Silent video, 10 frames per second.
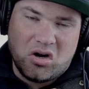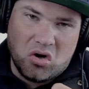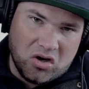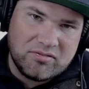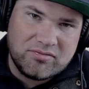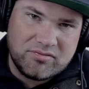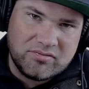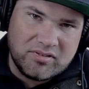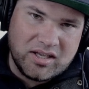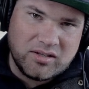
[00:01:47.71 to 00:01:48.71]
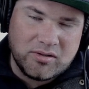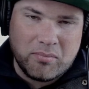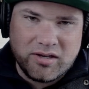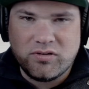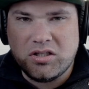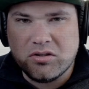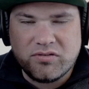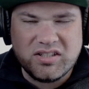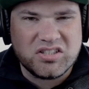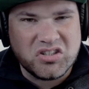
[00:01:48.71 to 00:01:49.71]
off and my video
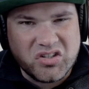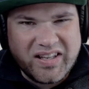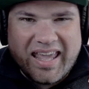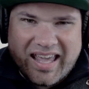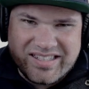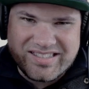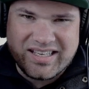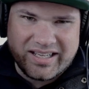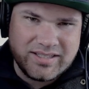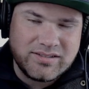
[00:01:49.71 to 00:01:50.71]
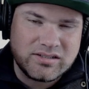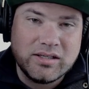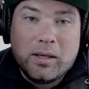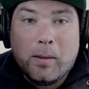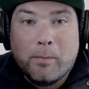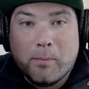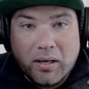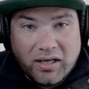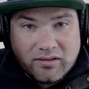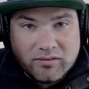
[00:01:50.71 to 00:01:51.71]
feed is not as nice,
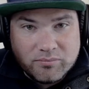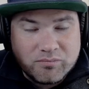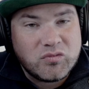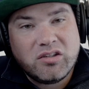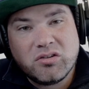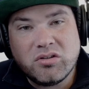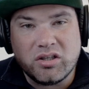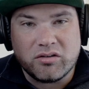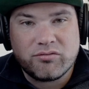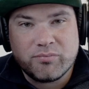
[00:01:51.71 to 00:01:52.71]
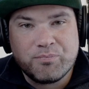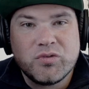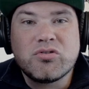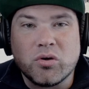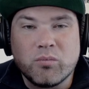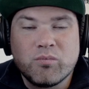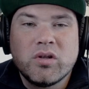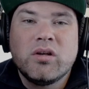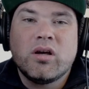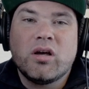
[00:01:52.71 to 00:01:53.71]
but it's good enough. So
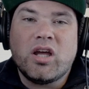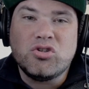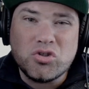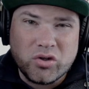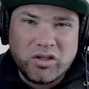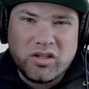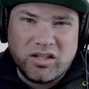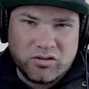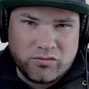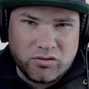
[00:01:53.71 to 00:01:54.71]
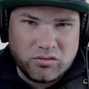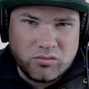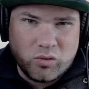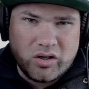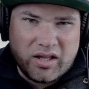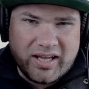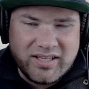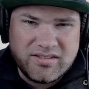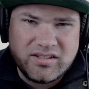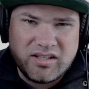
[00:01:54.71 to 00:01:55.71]
enjoy the interview while
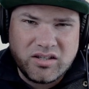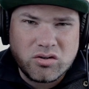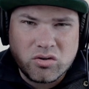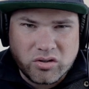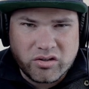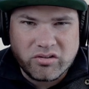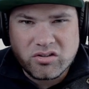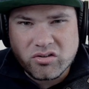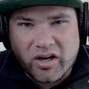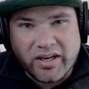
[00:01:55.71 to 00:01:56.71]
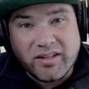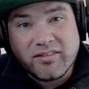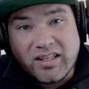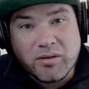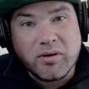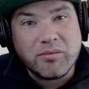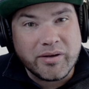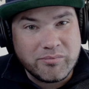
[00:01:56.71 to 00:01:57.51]
I sit in a corner and cry and think about my